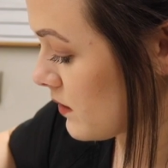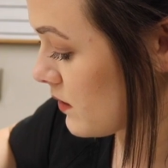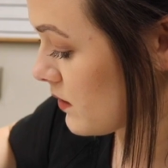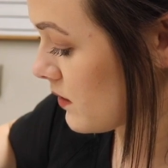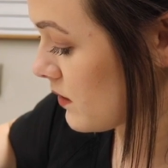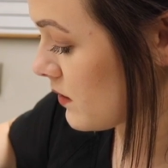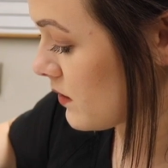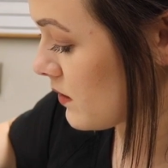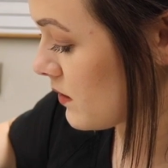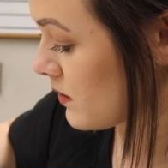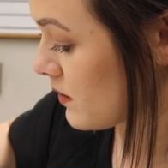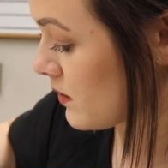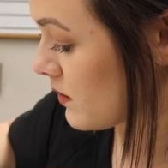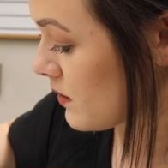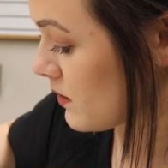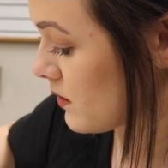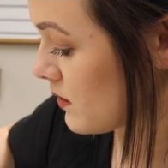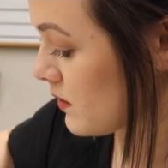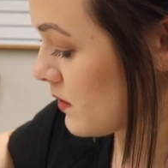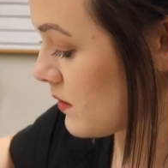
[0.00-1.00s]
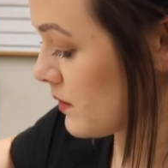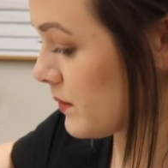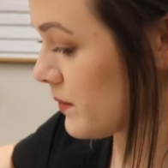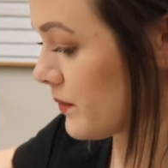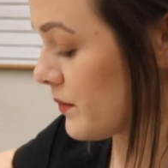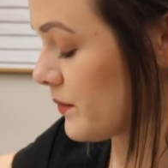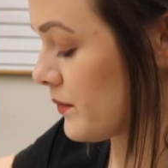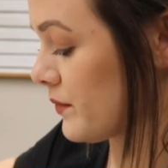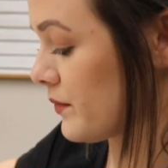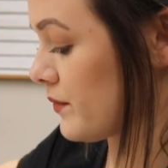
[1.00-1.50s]
saline screen.
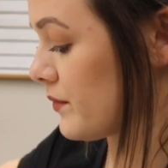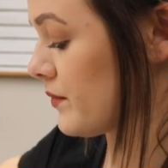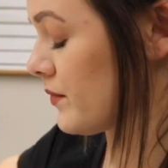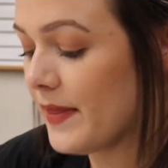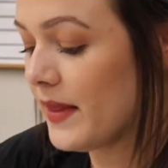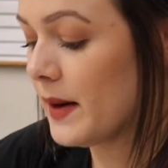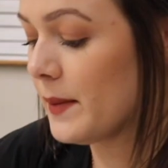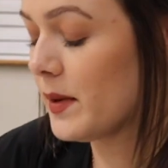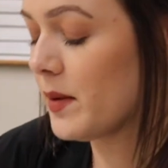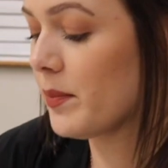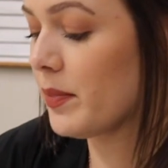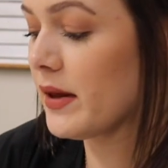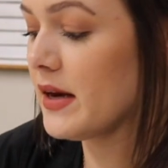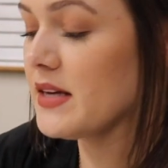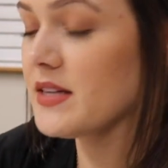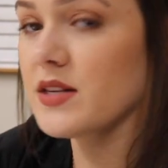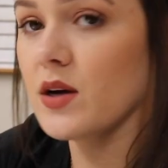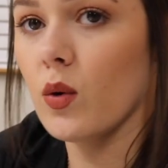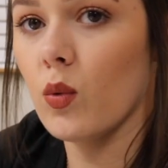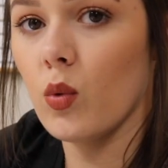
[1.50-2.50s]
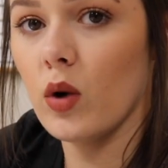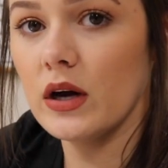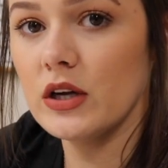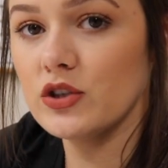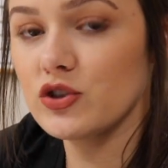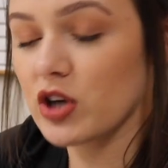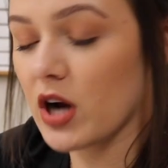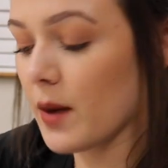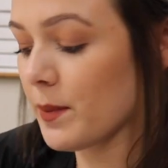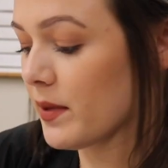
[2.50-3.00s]
And then I'm going to place
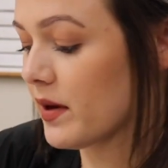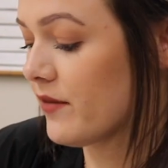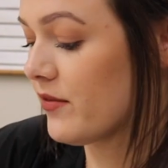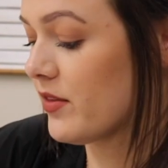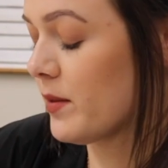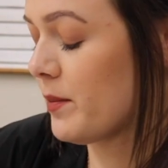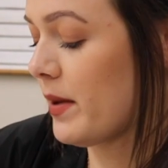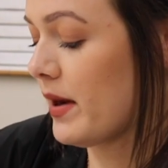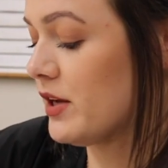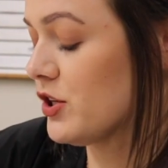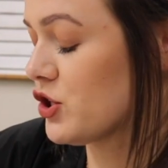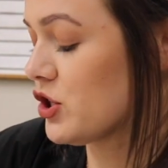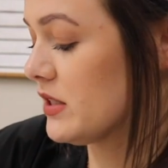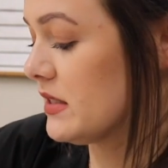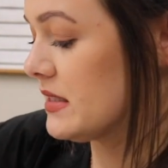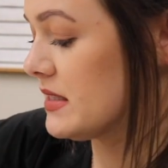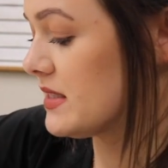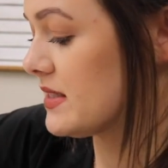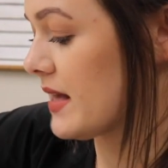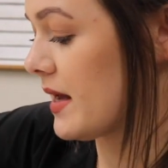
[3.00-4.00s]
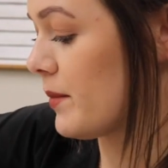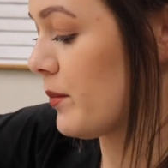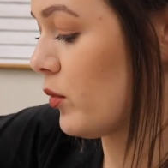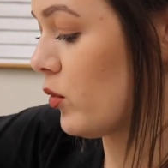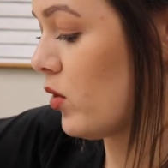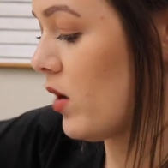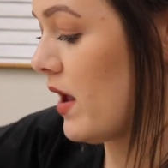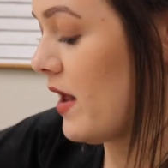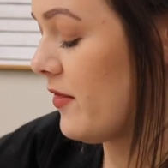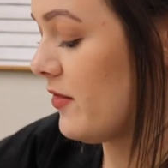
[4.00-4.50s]
1 drop of the patient's
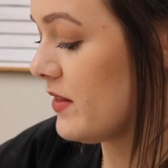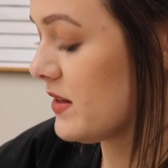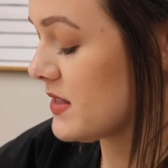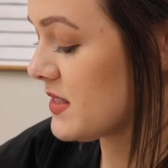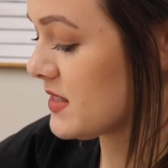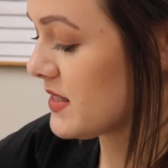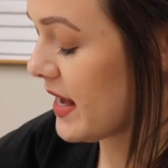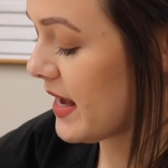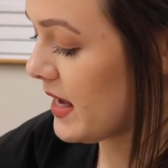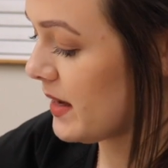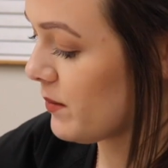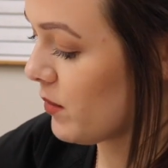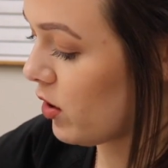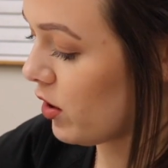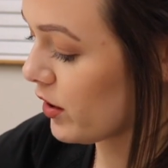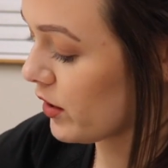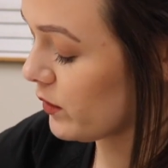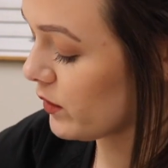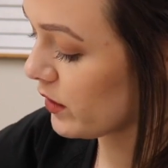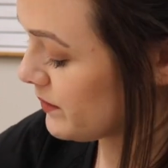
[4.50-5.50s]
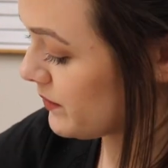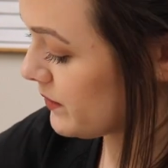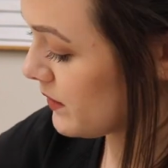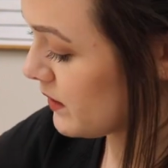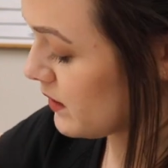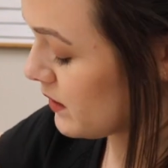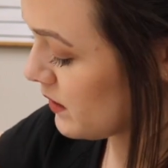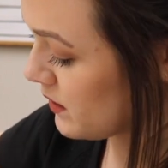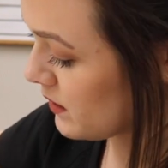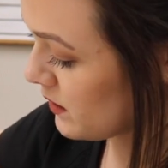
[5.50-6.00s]
sample in the same
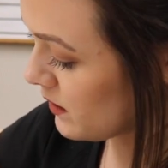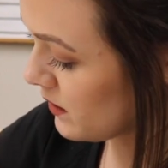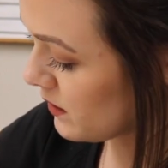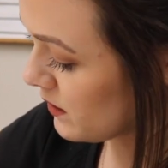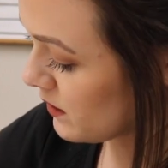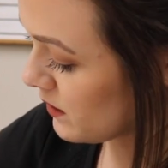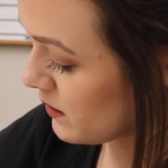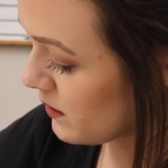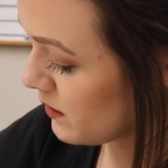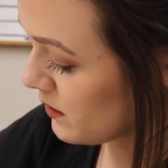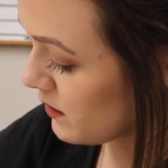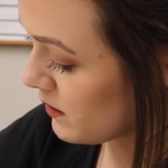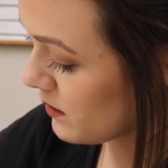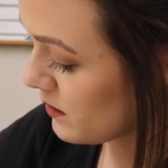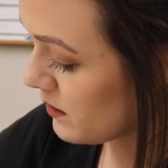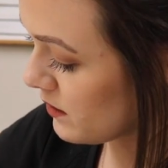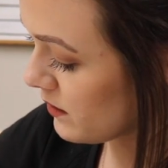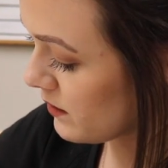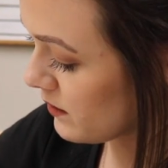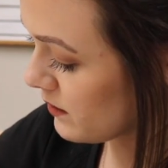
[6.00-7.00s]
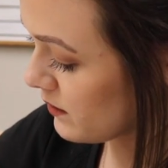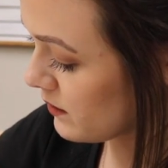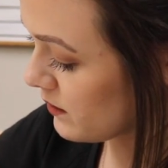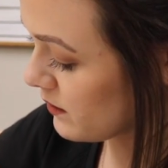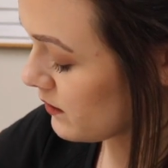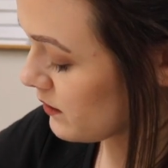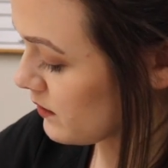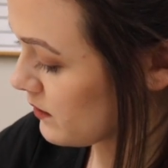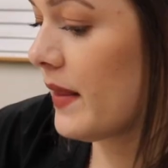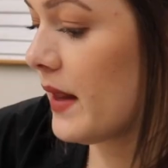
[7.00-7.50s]
autoagglutination saline
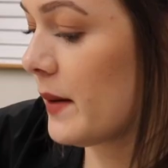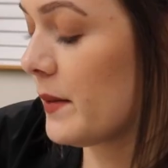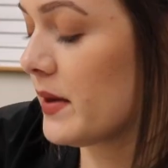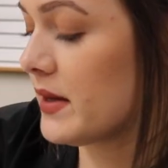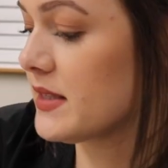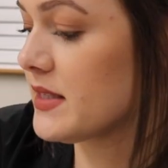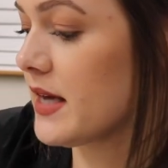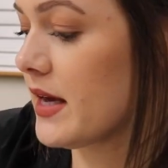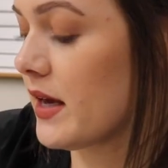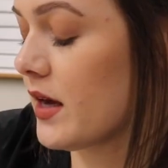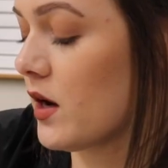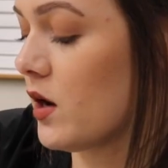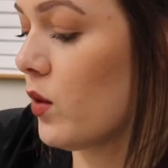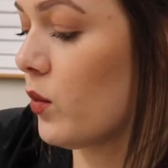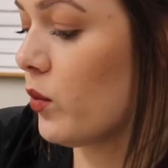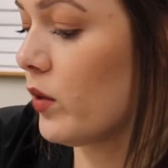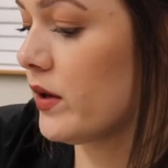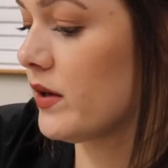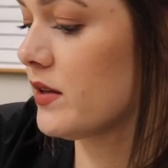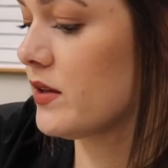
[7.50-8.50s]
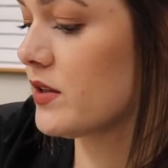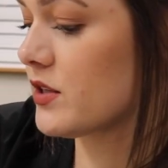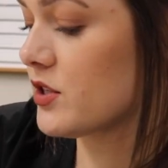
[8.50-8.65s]
screen. And then I'm going to take a wooden